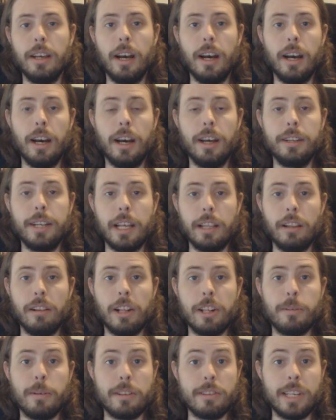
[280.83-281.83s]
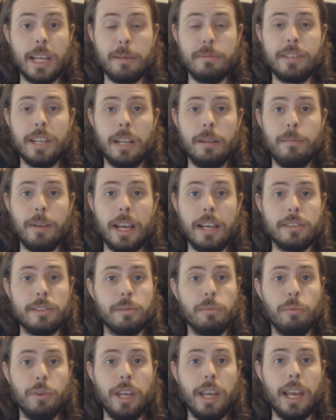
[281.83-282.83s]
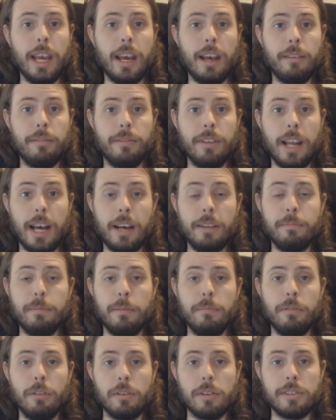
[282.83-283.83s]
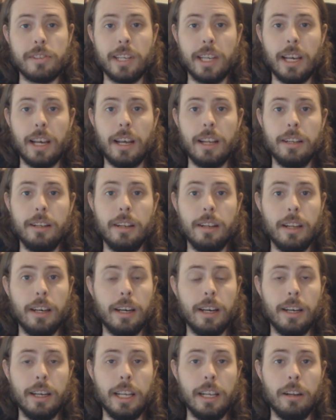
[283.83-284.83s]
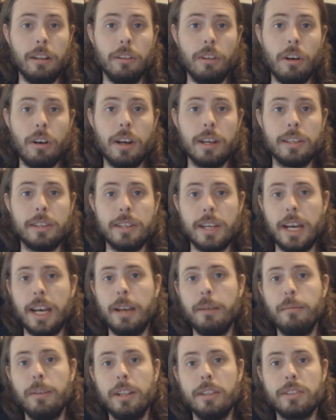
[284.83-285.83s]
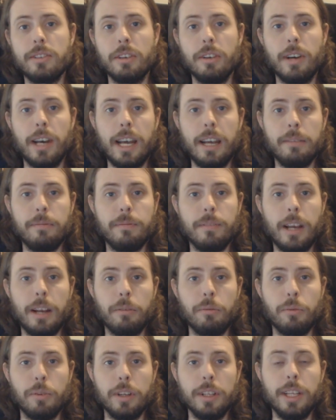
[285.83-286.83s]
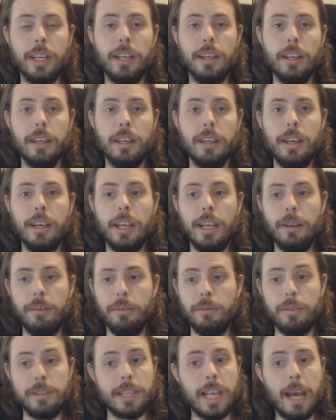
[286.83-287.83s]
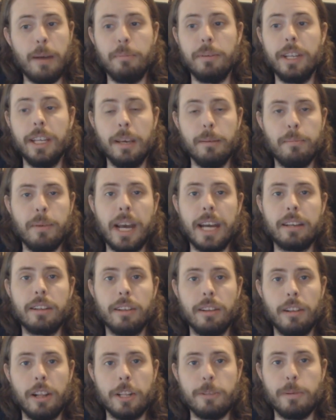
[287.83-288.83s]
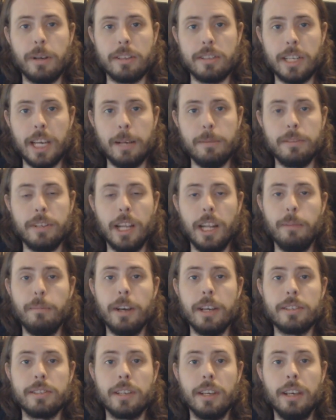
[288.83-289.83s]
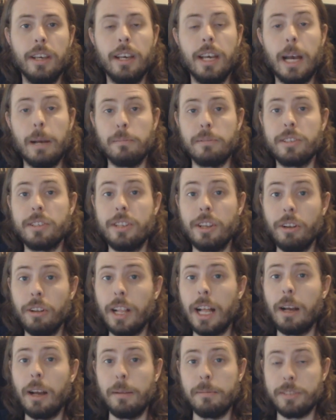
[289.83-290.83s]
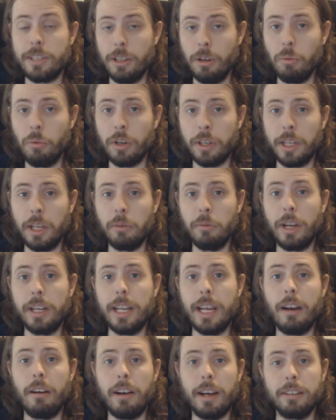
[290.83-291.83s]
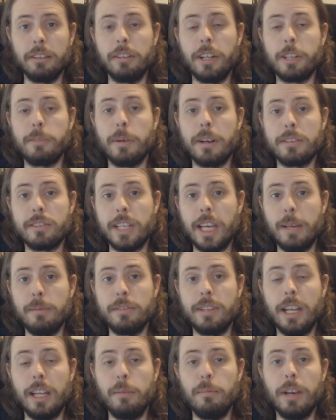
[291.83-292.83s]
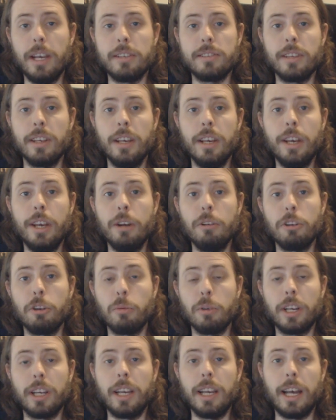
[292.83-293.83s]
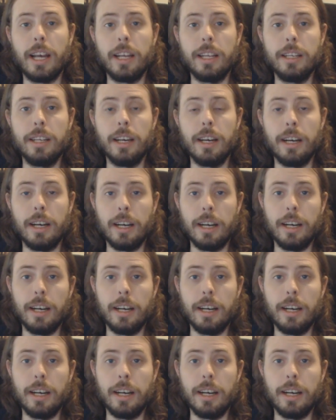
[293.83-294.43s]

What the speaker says: Now, the LaunchBox Games Database we have not been focusing on in a long time, and so I really was happy to get back to the LaunchBox Games Database. I'm still working right now on the LaunchBox Games Database. We're working on